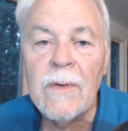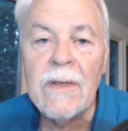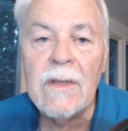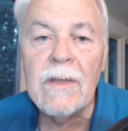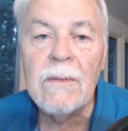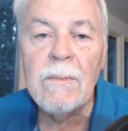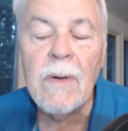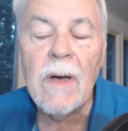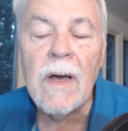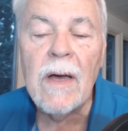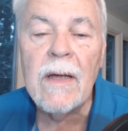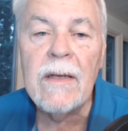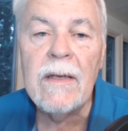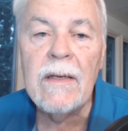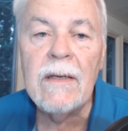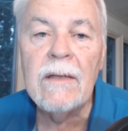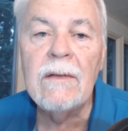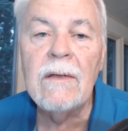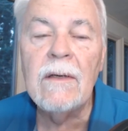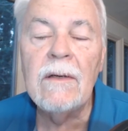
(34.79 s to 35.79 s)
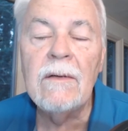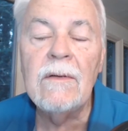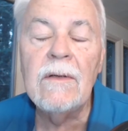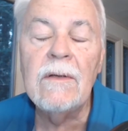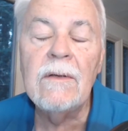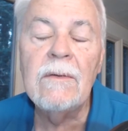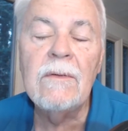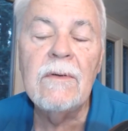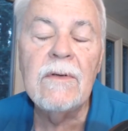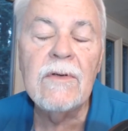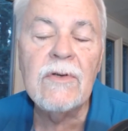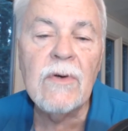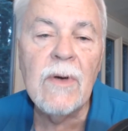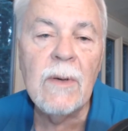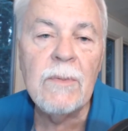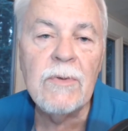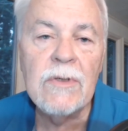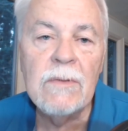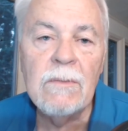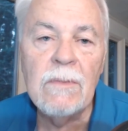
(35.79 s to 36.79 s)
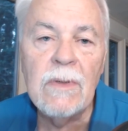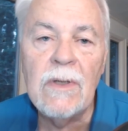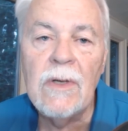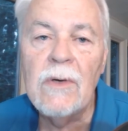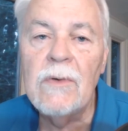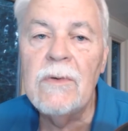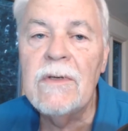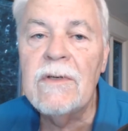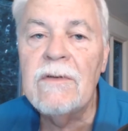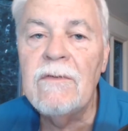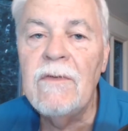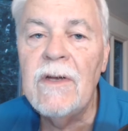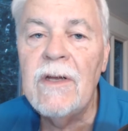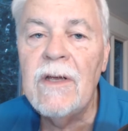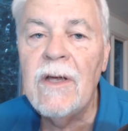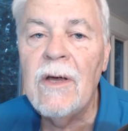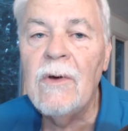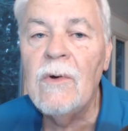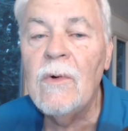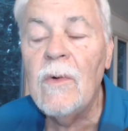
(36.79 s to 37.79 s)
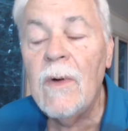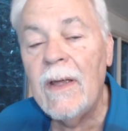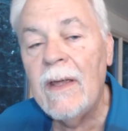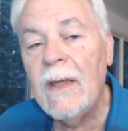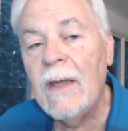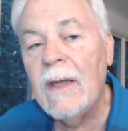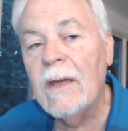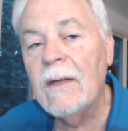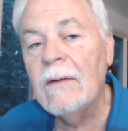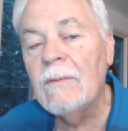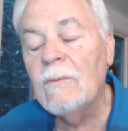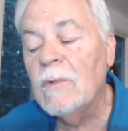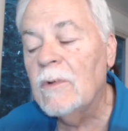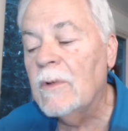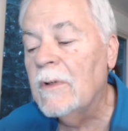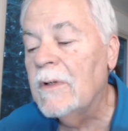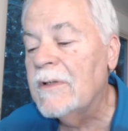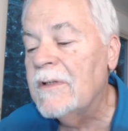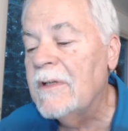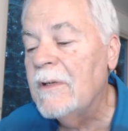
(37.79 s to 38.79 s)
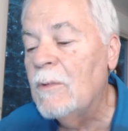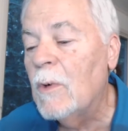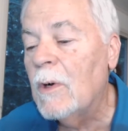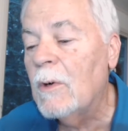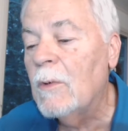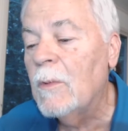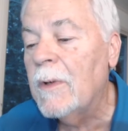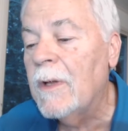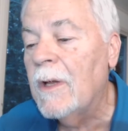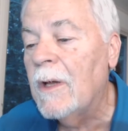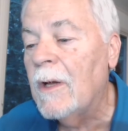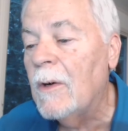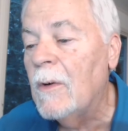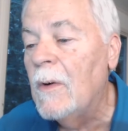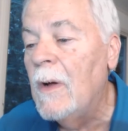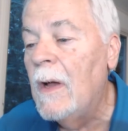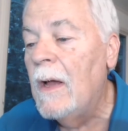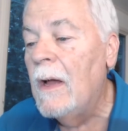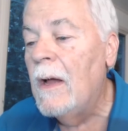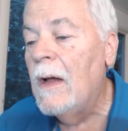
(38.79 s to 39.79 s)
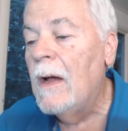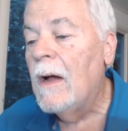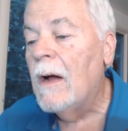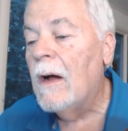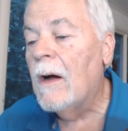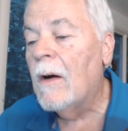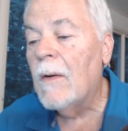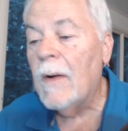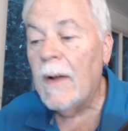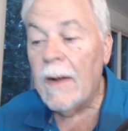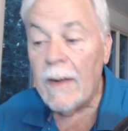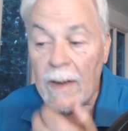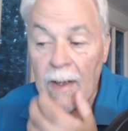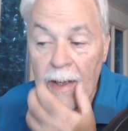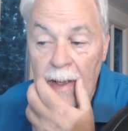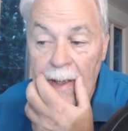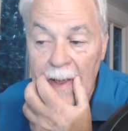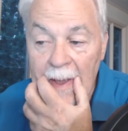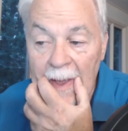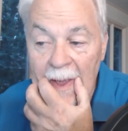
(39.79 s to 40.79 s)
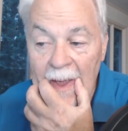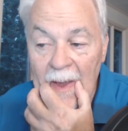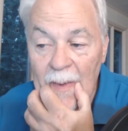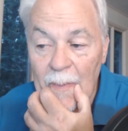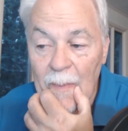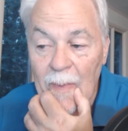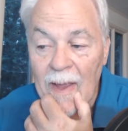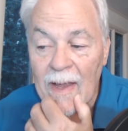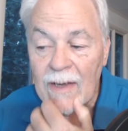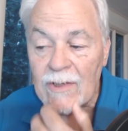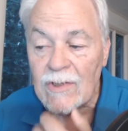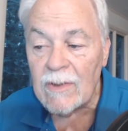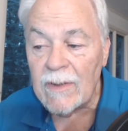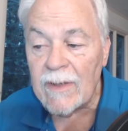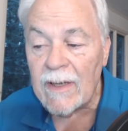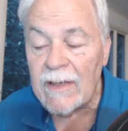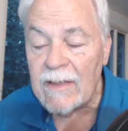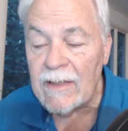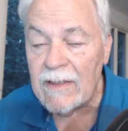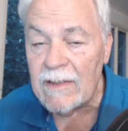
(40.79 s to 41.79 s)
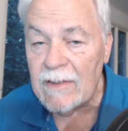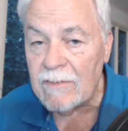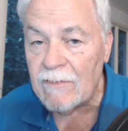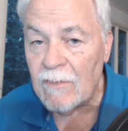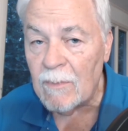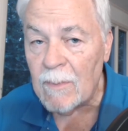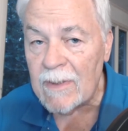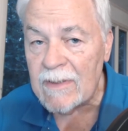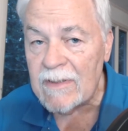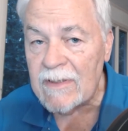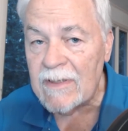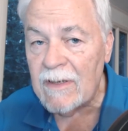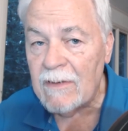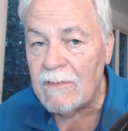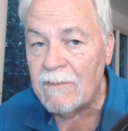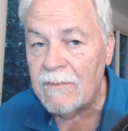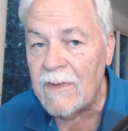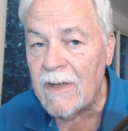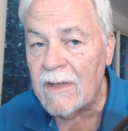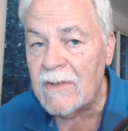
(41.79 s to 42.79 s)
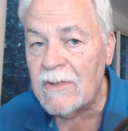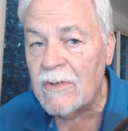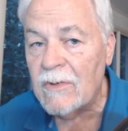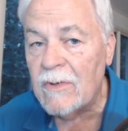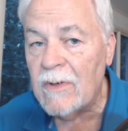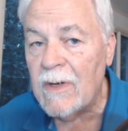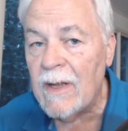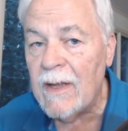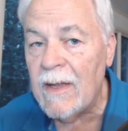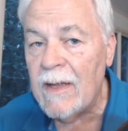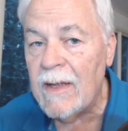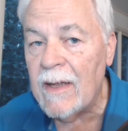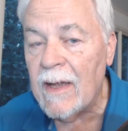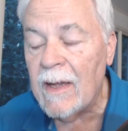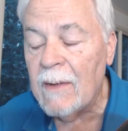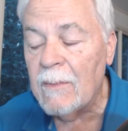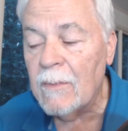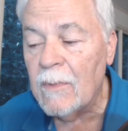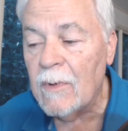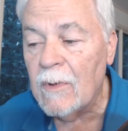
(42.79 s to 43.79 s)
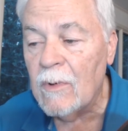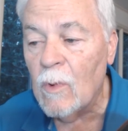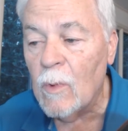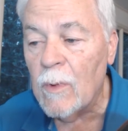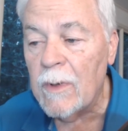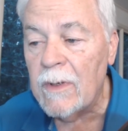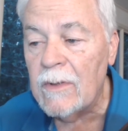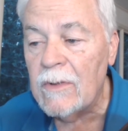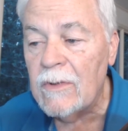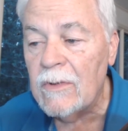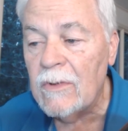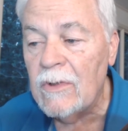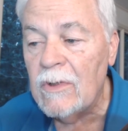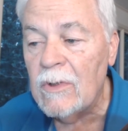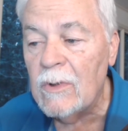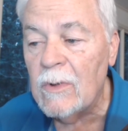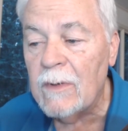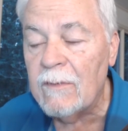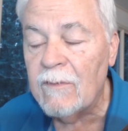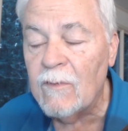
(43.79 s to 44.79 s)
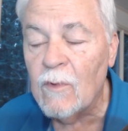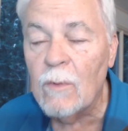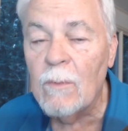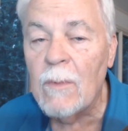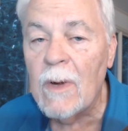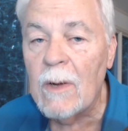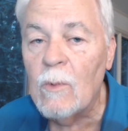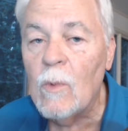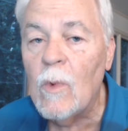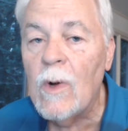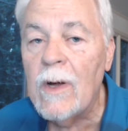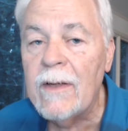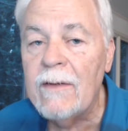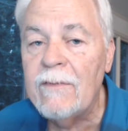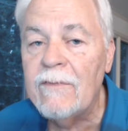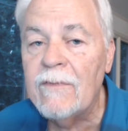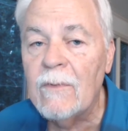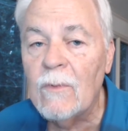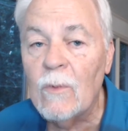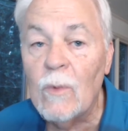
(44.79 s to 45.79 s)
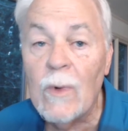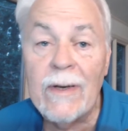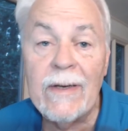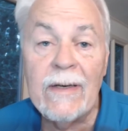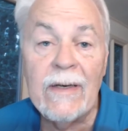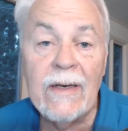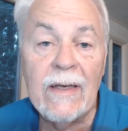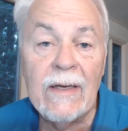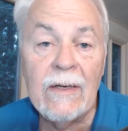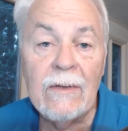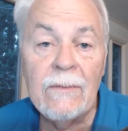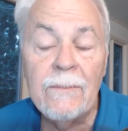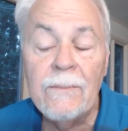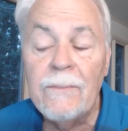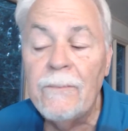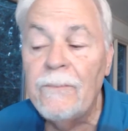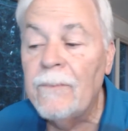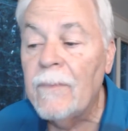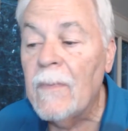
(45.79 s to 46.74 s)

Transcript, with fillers: in the body and the description below this video, and we're going to see where we go. All right, I did this for myself yesterday. I'm going to do it for my wife right now.